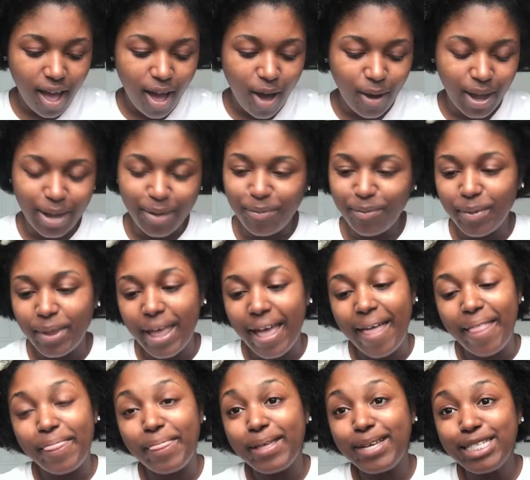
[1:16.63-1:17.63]
Okay,
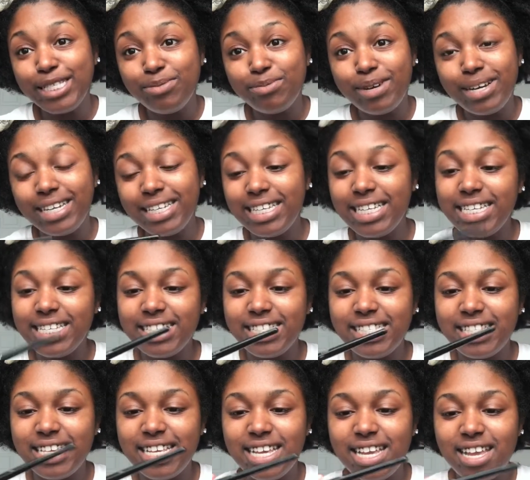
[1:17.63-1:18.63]
this one
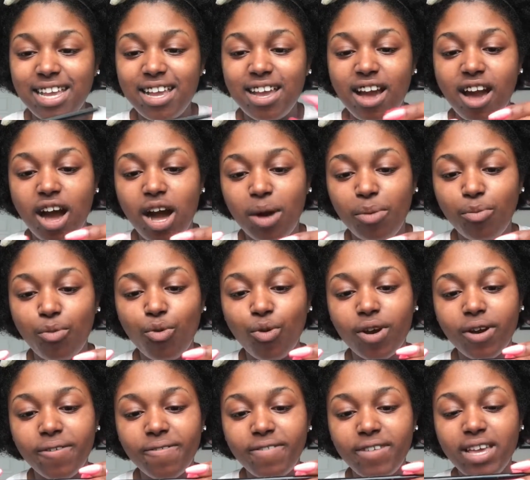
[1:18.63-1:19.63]
is the
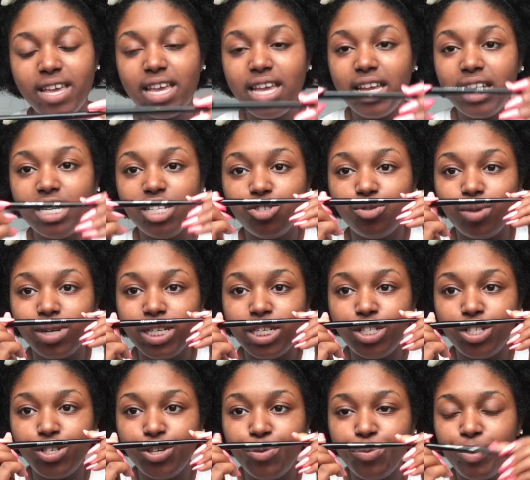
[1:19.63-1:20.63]
Morphe
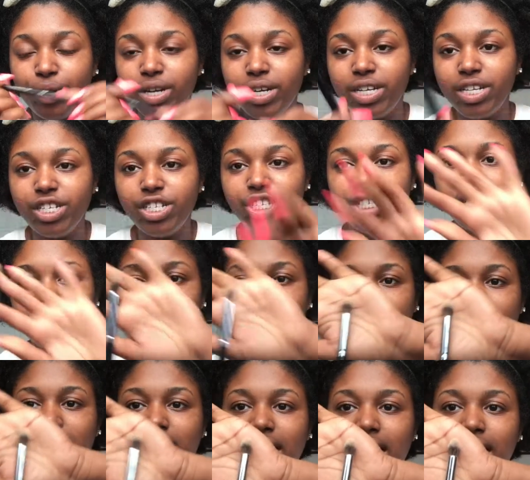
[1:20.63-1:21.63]
E22 brush.
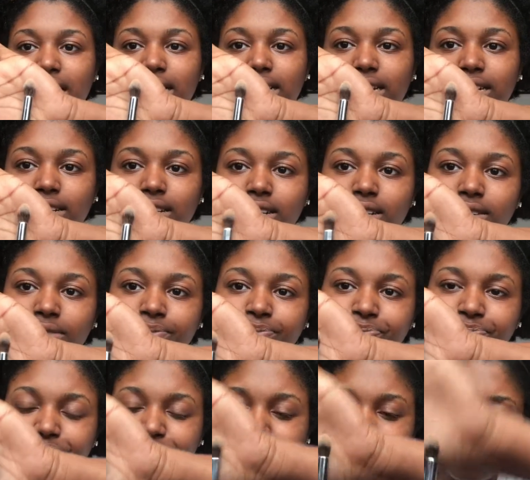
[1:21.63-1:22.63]
It's like a
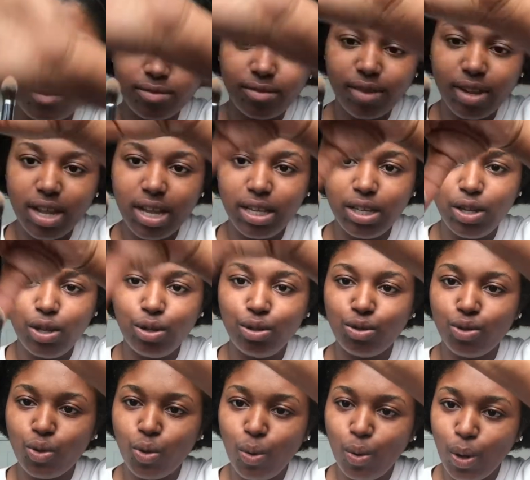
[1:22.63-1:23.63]

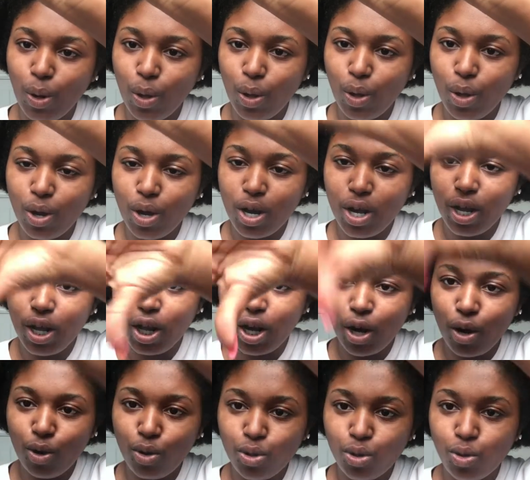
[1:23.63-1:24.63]
little
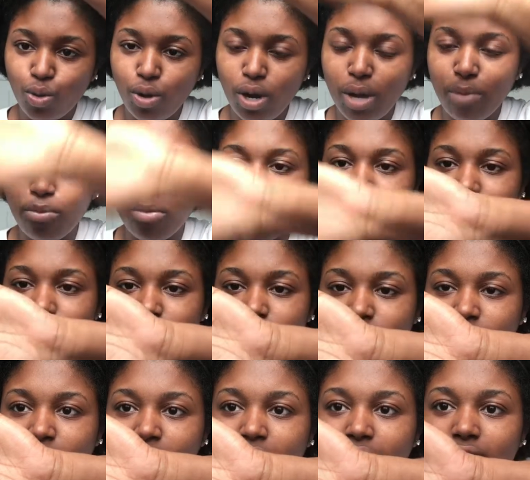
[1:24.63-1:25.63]
tulip brush.